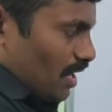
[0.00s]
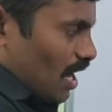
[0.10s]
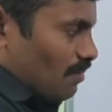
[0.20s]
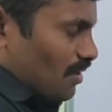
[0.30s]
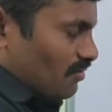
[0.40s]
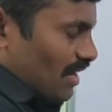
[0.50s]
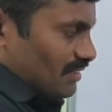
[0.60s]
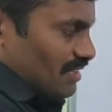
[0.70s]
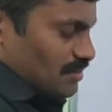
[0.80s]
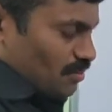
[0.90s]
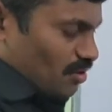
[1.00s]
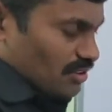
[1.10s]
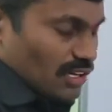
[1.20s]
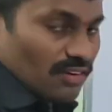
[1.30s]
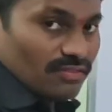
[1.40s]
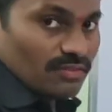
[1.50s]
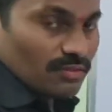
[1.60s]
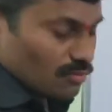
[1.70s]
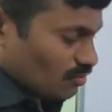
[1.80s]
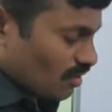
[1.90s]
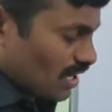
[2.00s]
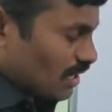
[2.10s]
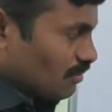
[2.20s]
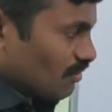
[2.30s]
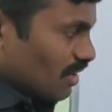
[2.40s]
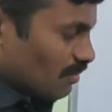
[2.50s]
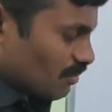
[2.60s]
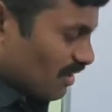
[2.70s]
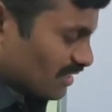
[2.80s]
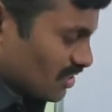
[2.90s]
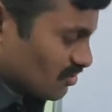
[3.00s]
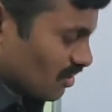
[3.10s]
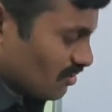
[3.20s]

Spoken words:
common factors. Product of what type of common factors we